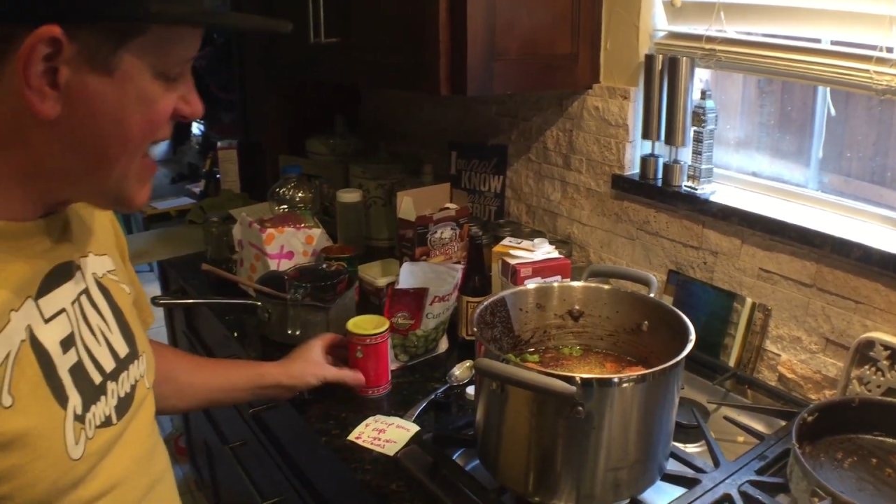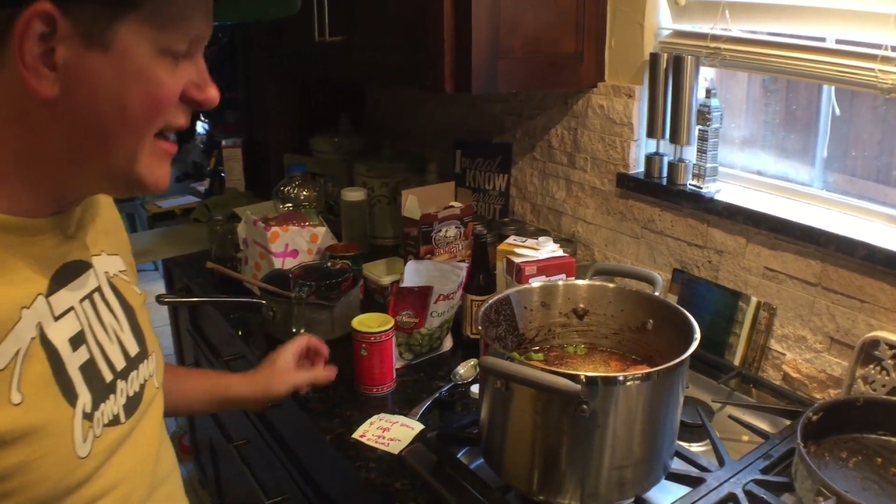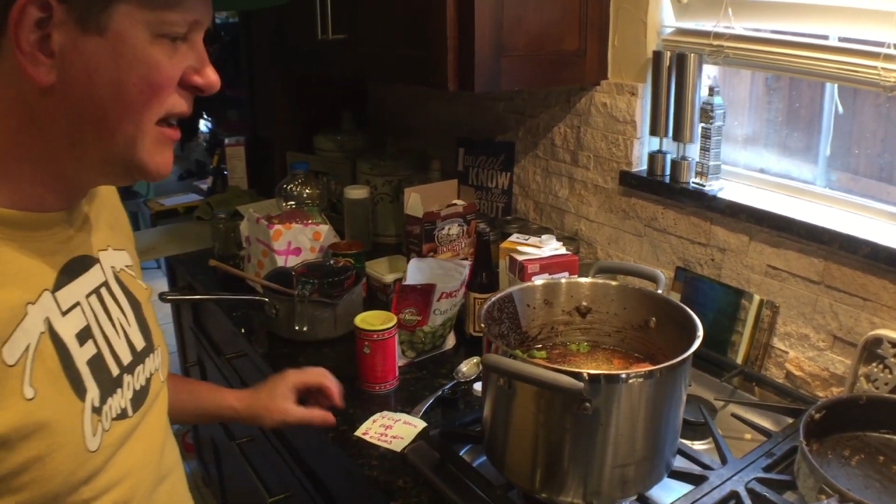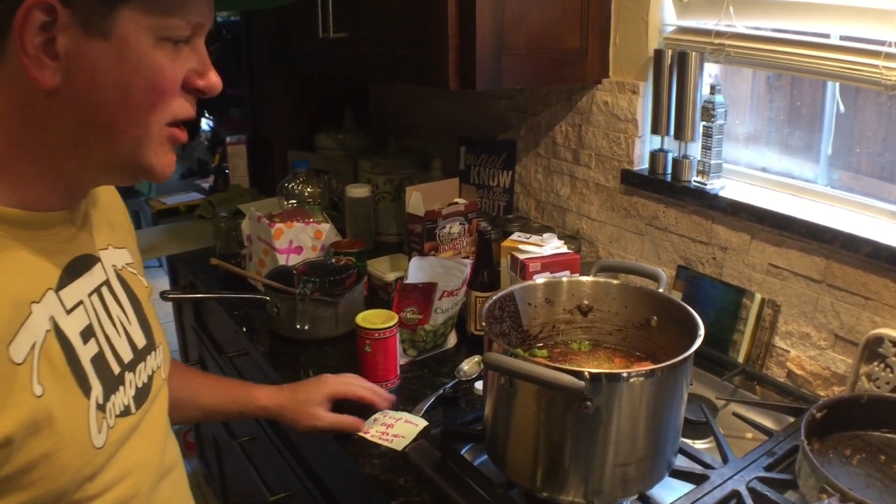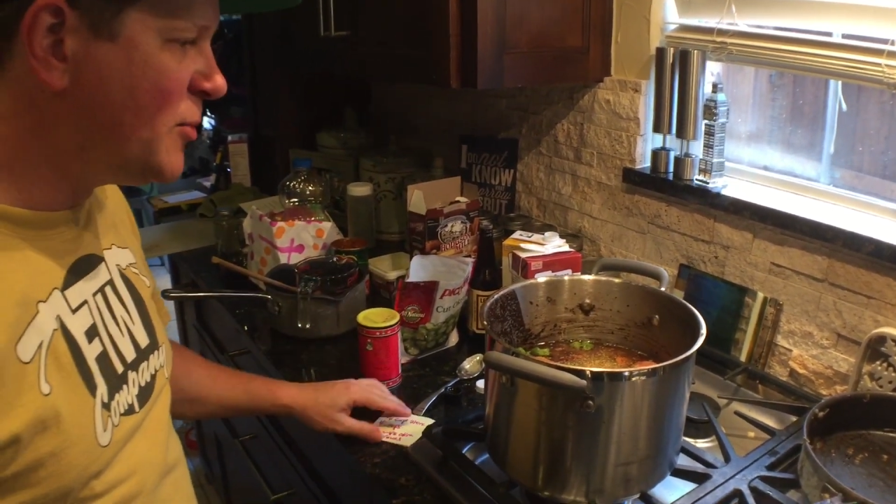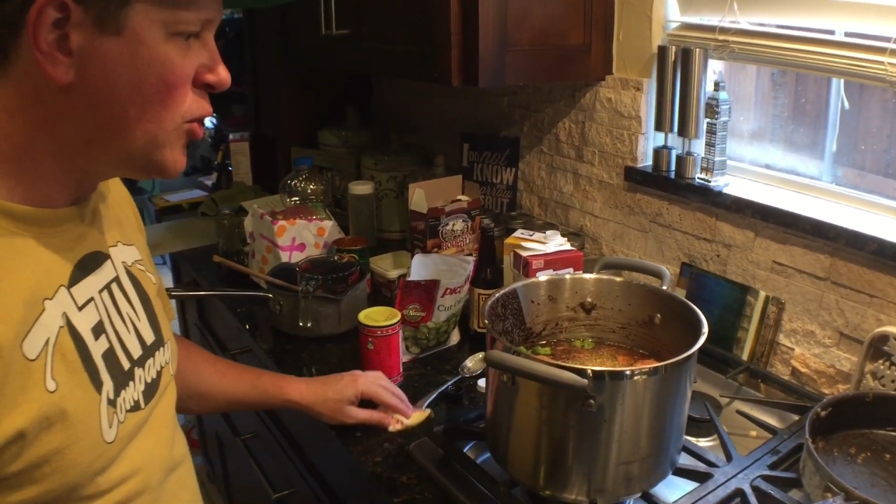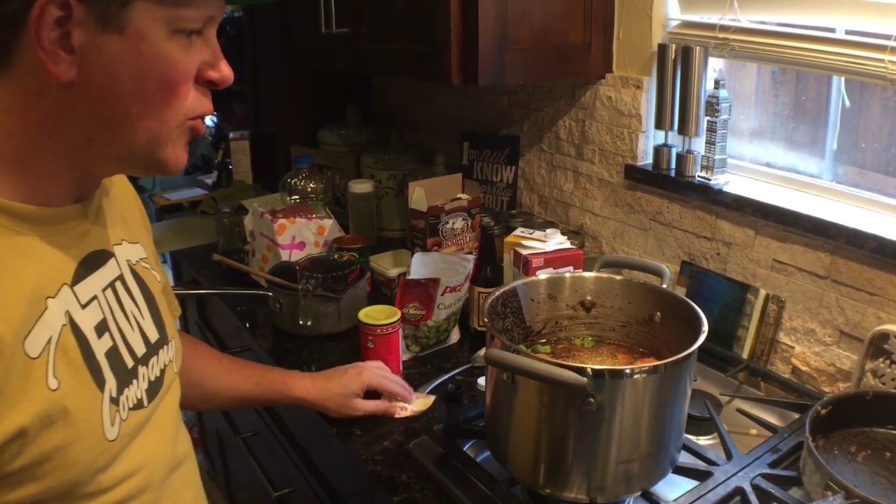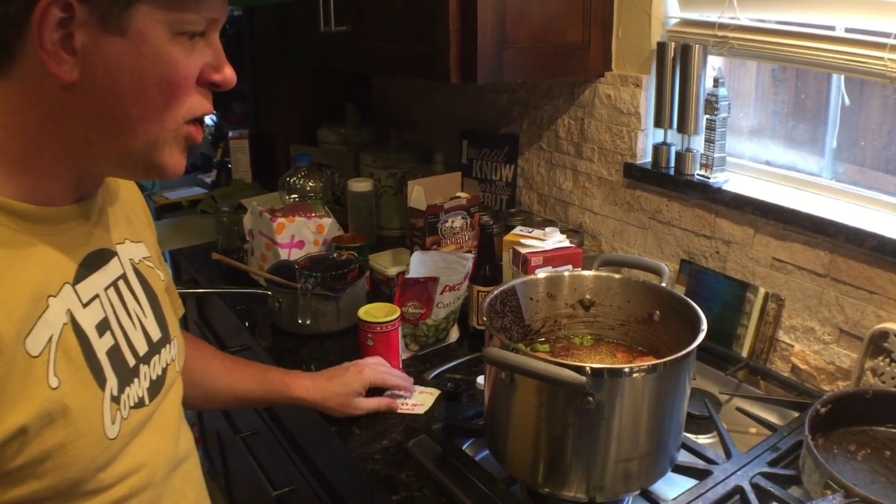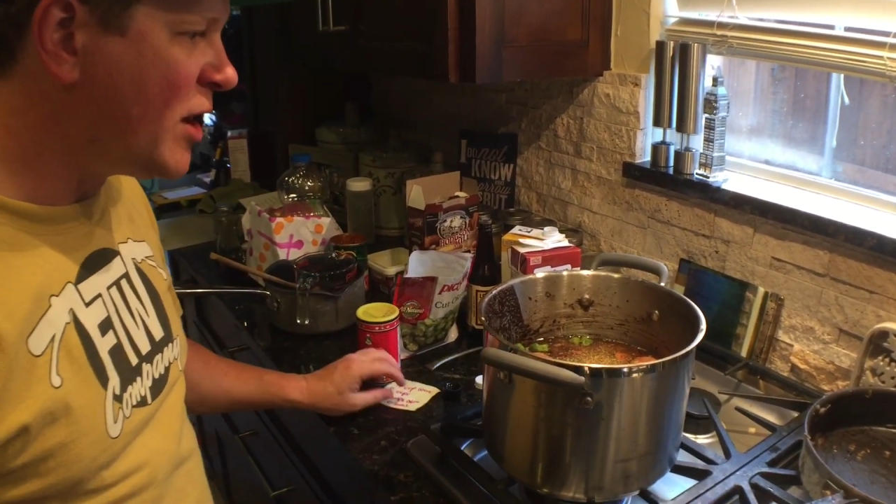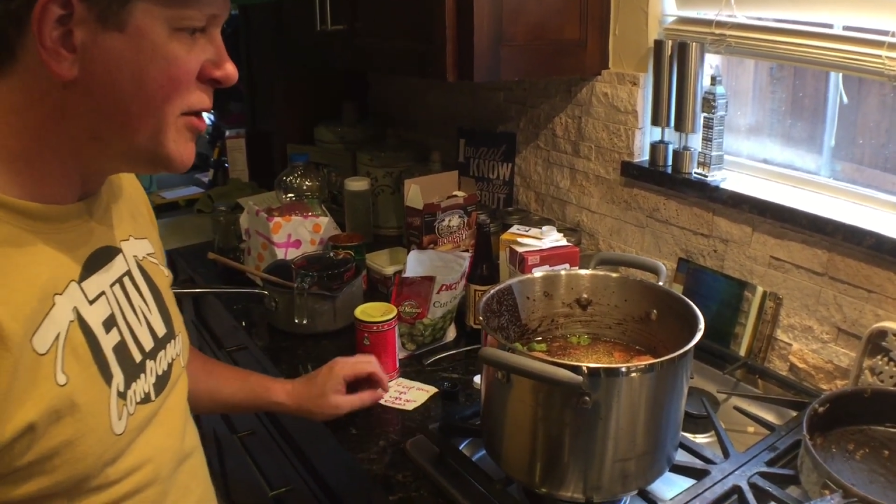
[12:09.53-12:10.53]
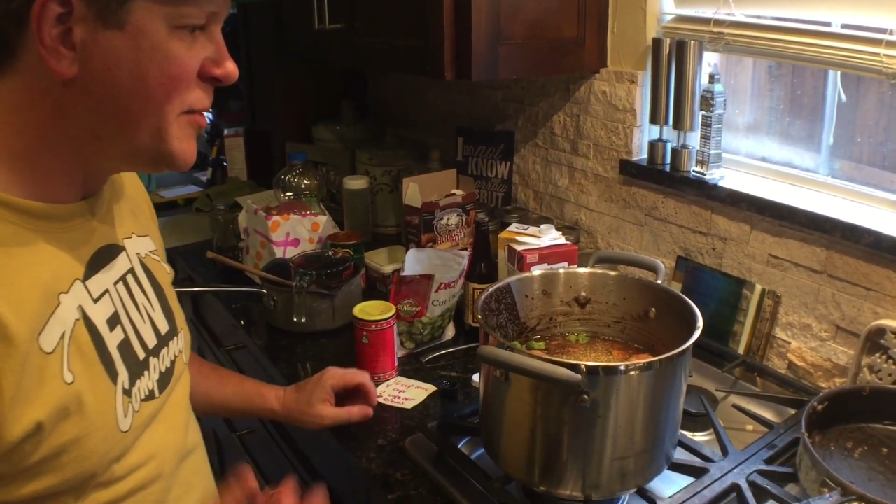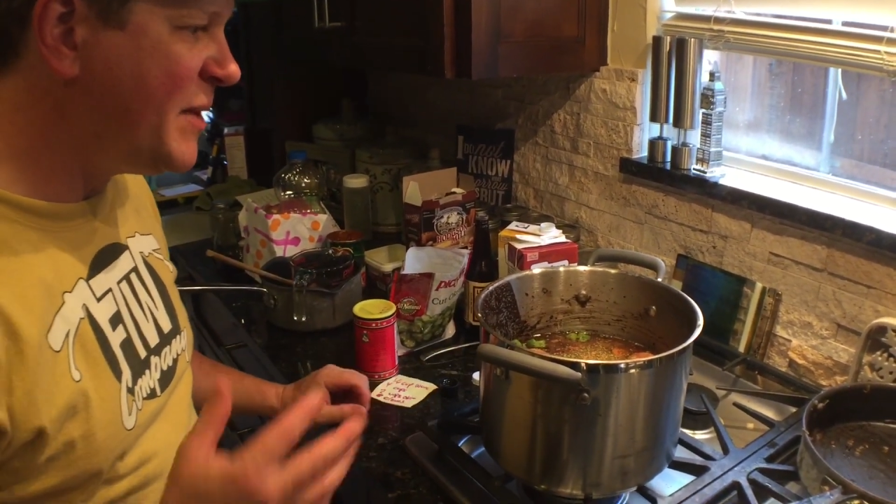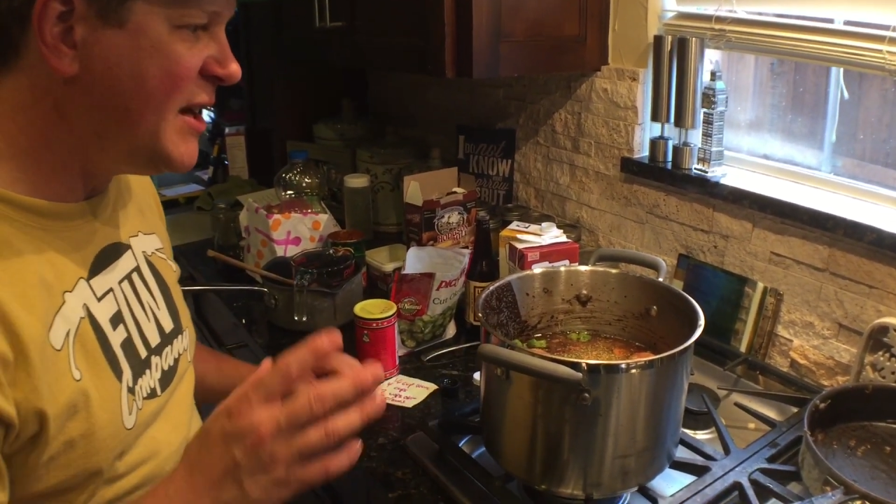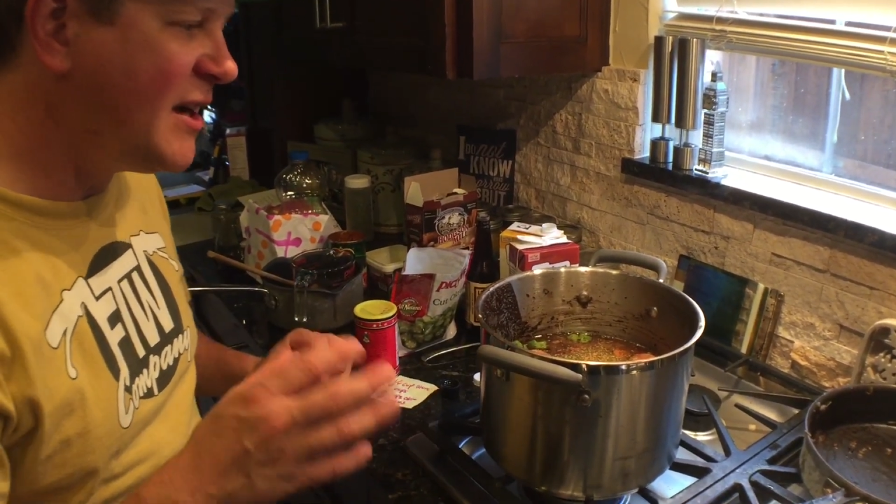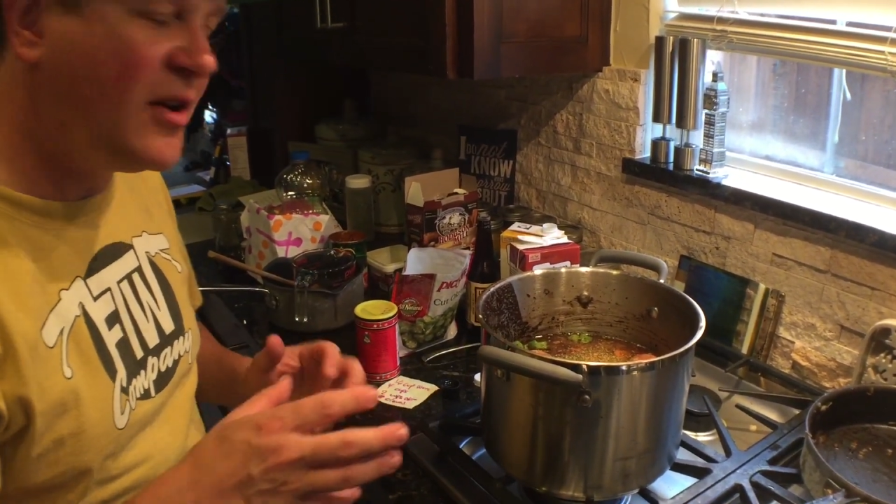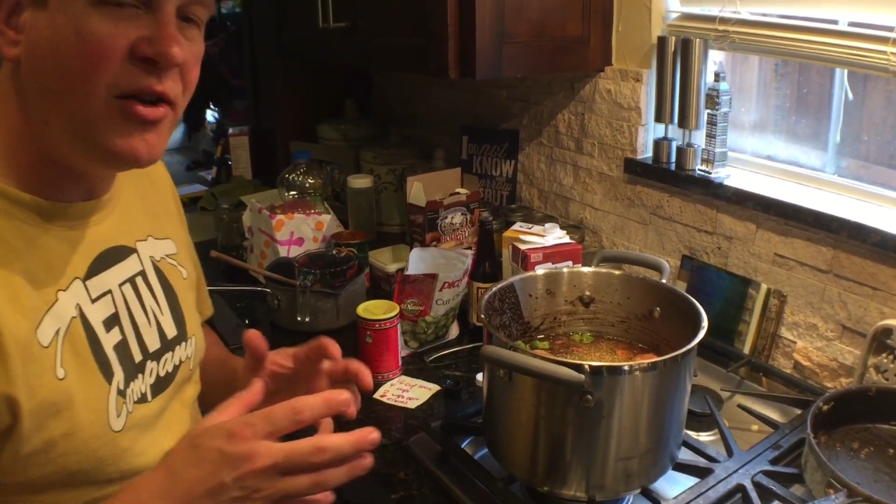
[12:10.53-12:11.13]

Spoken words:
add a little more water depending